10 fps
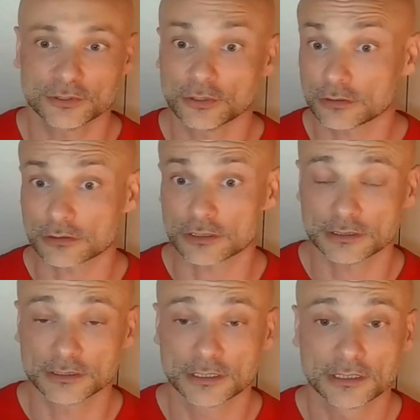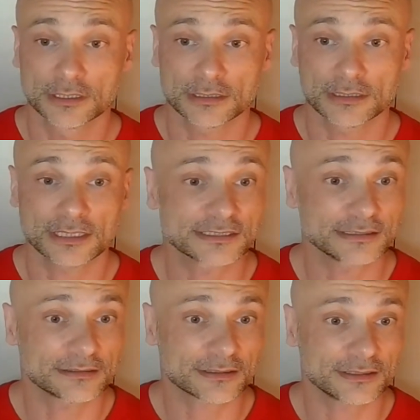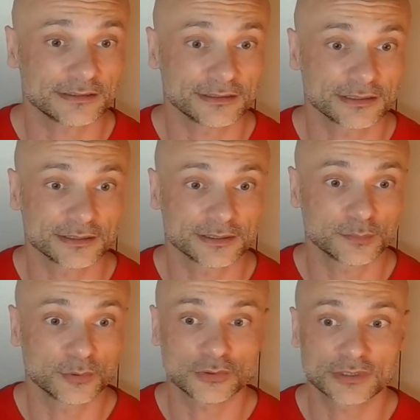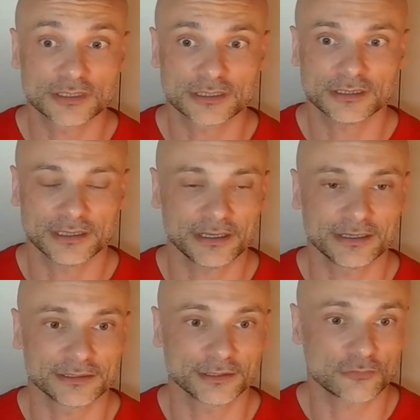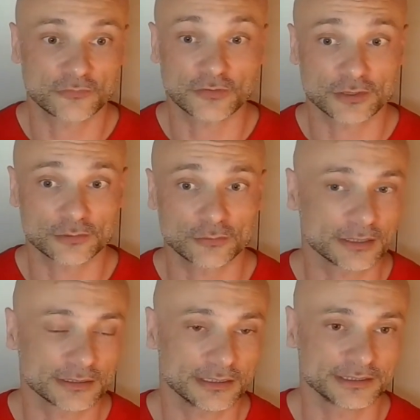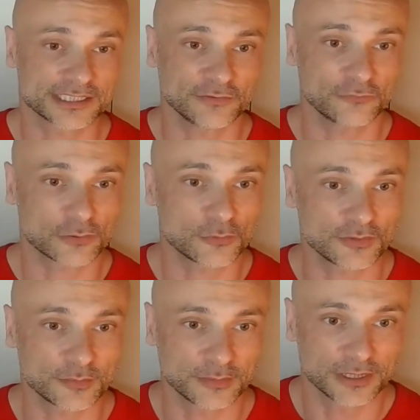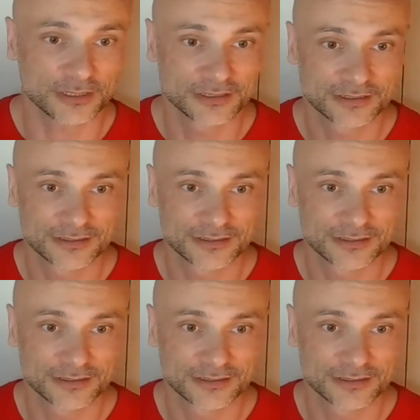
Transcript: Your uh, last reading uh, book uh, and your favorite one, and the same for movie, maybe.